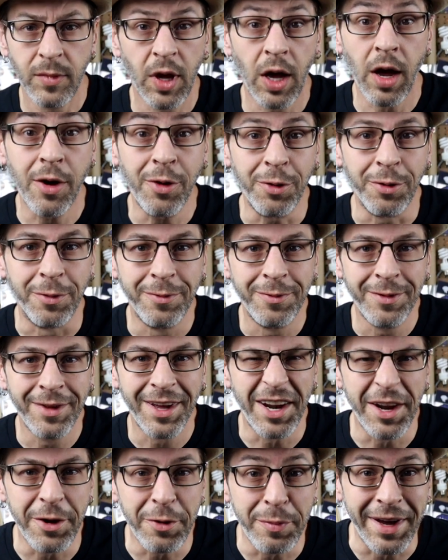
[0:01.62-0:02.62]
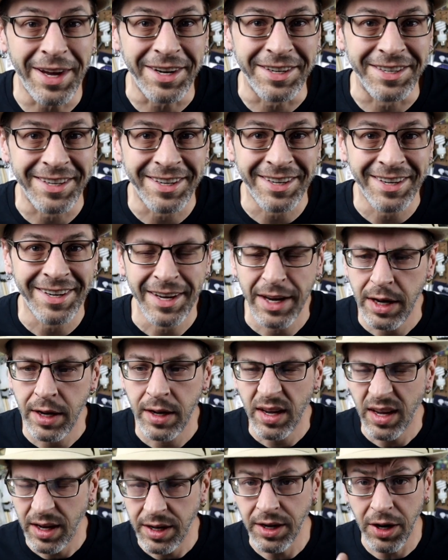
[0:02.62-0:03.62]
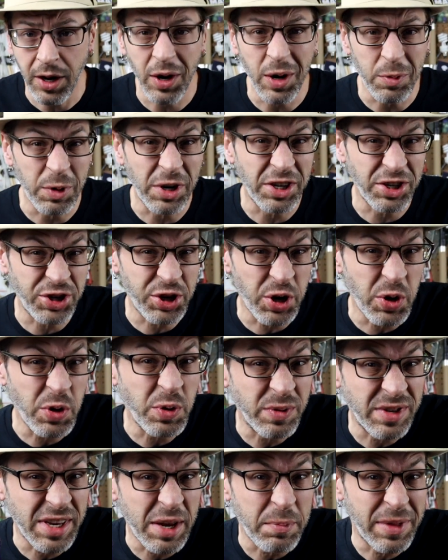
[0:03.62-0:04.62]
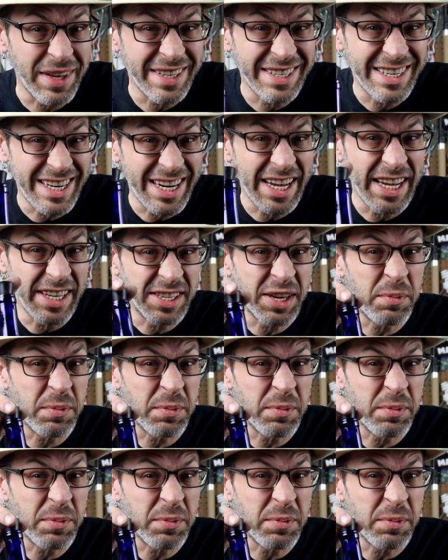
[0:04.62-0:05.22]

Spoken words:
Oh, hello, mate. You know, I want to show you something today.